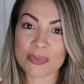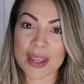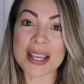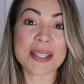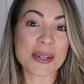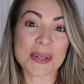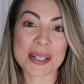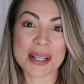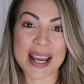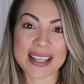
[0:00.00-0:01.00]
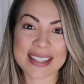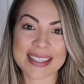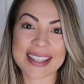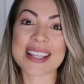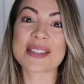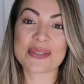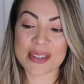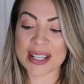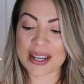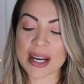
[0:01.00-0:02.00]
It's so good, you guys. It's
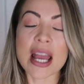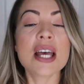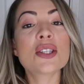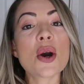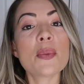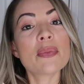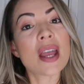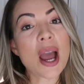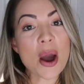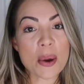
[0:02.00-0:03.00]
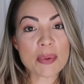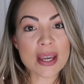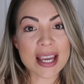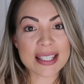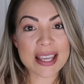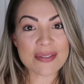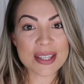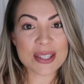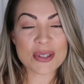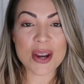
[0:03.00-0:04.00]
really good. So I hope you guys give
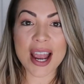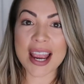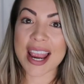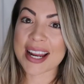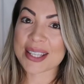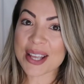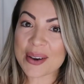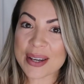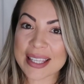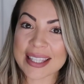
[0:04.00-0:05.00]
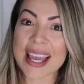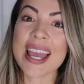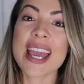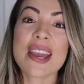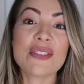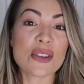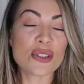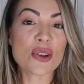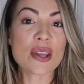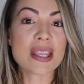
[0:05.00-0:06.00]
this a try. And as always, if you
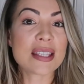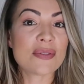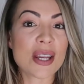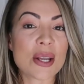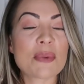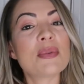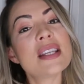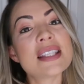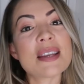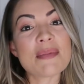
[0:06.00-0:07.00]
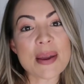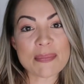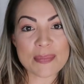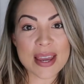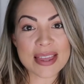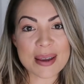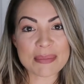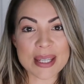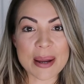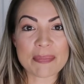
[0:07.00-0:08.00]
enjoyed this video, please give me a big
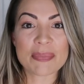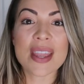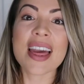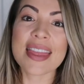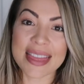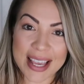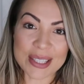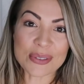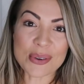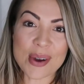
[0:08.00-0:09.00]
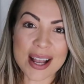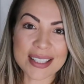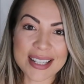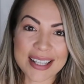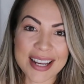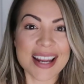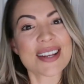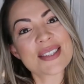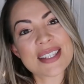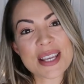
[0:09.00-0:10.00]
thumbs up. Thanks for watching, and
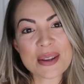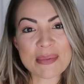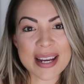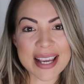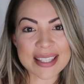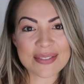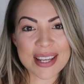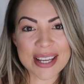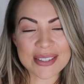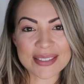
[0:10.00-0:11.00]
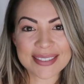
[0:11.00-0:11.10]
I'll see you in my next video.